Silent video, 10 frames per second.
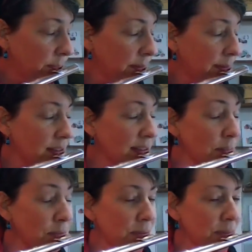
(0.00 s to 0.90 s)
And
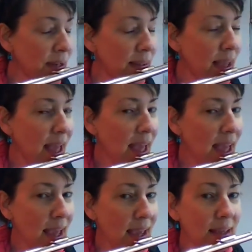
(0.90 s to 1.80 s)
somewhere around the
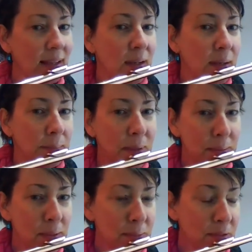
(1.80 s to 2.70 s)
A, maybe
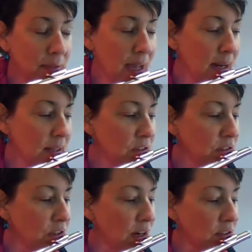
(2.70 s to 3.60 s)
the B flat, I
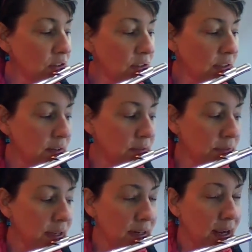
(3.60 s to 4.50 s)
start to just kind of
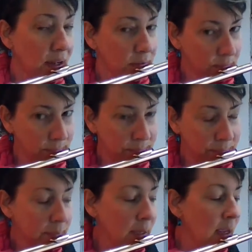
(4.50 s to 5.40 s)
fade out.
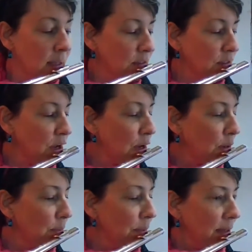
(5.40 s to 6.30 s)

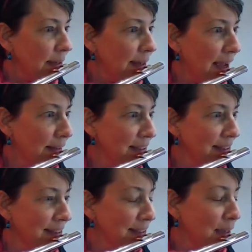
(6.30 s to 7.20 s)
So now let's
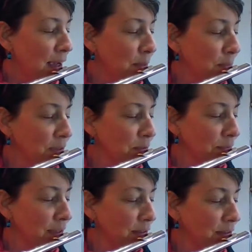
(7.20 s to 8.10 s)
see. I wiggle
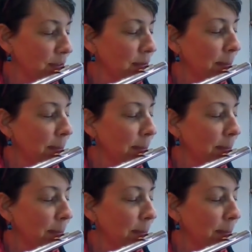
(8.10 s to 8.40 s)
fingers,